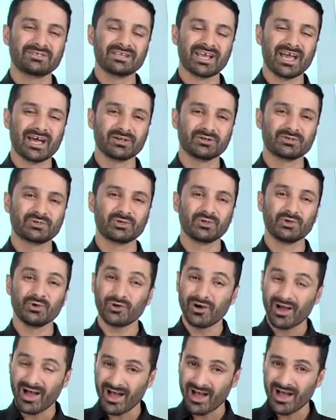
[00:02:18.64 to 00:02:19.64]
down to
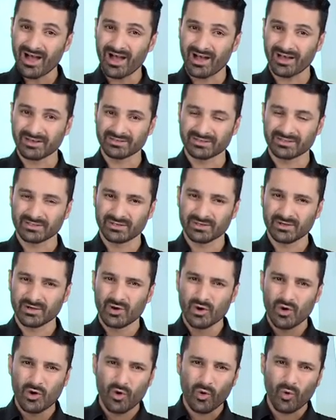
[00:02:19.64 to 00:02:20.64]
your heart.
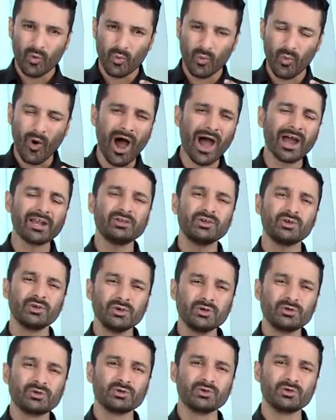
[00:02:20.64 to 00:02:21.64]
Why do
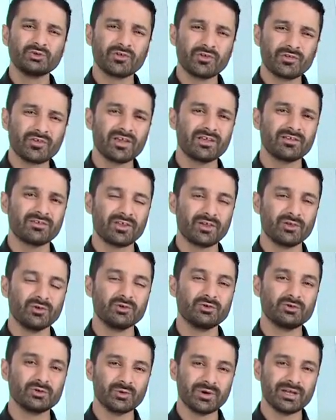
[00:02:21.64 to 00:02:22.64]
you do the things that
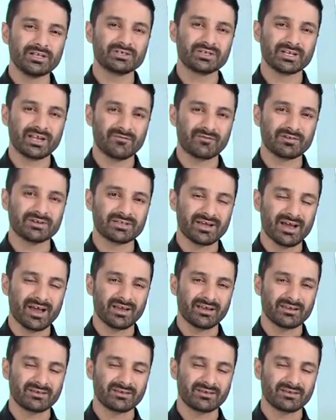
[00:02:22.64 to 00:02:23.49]
you do each and every day?